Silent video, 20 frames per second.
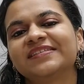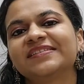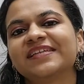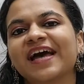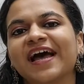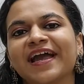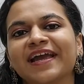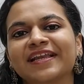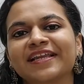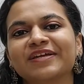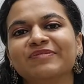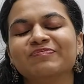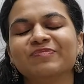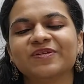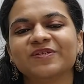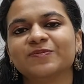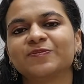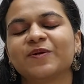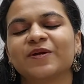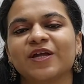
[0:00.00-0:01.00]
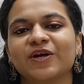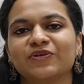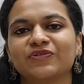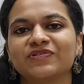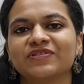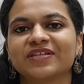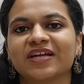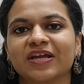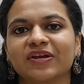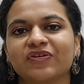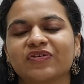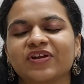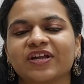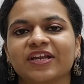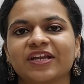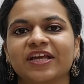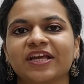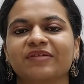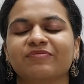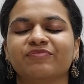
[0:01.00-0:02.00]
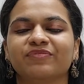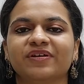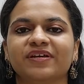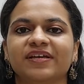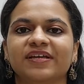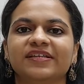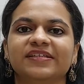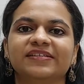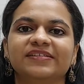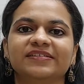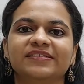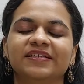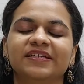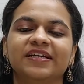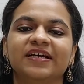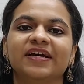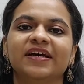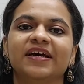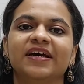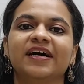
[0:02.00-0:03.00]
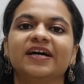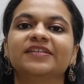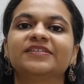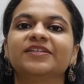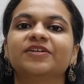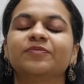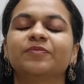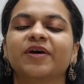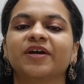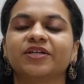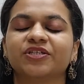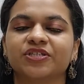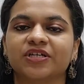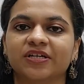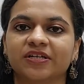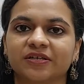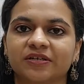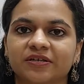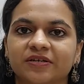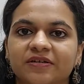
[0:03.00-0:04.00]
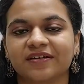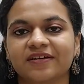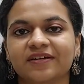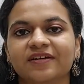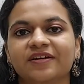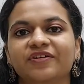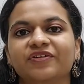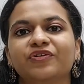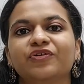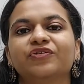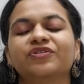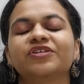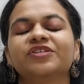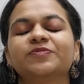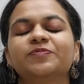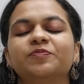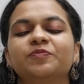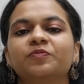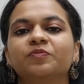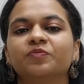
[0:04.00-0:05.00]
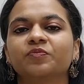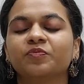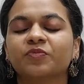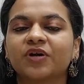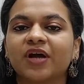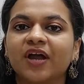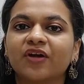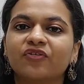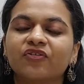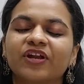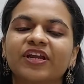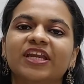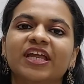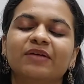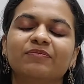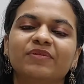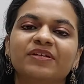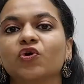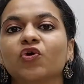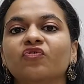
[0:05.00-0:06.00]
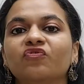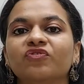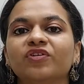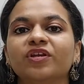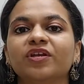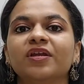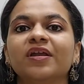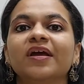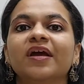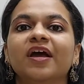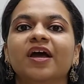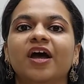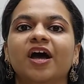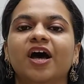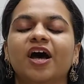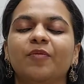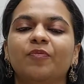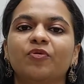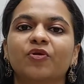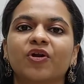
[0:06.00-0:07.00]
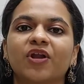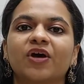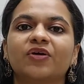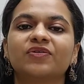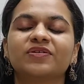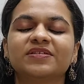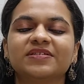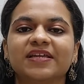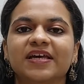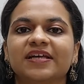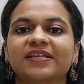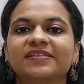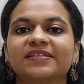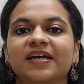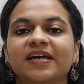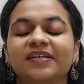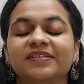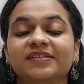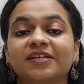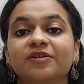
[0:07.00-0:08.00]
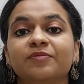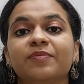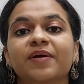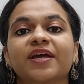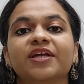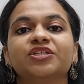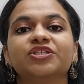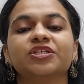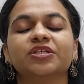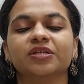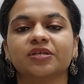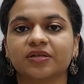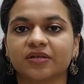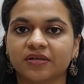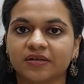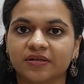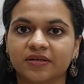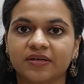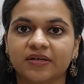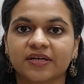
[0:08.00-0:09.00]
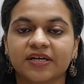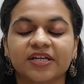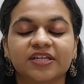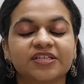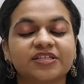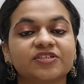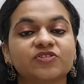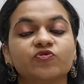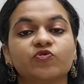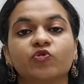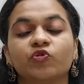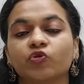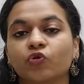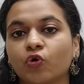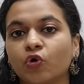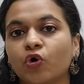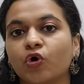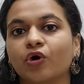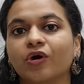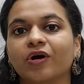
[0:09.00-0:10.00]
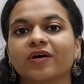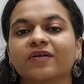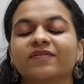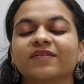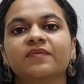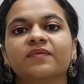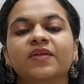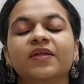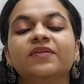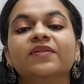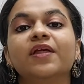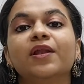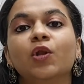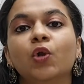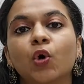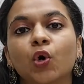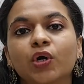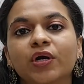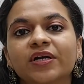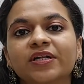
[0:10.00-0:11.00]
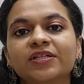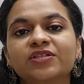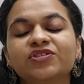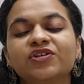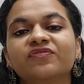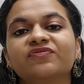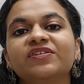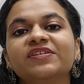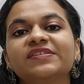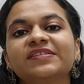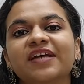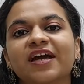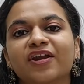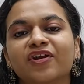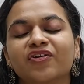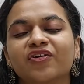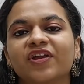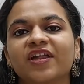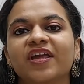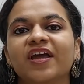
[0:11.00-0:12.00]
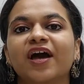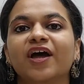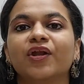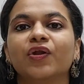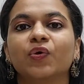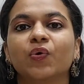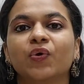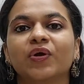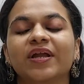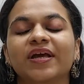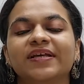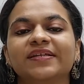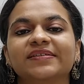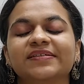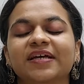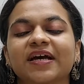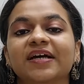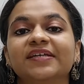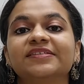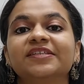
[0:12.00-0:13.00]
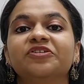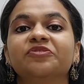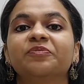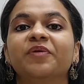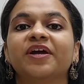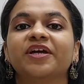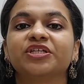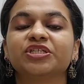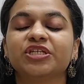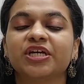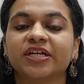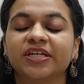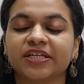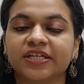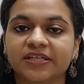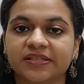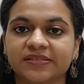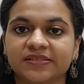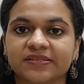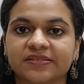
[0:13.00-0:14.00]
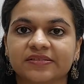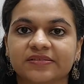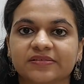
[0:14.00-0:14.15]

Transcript: Highly mispronounced country name is Azerbaijan. Now this country name is often pronounced as Azerbaijan. It is wrong. The locals of this country are known as Azerbaijanis.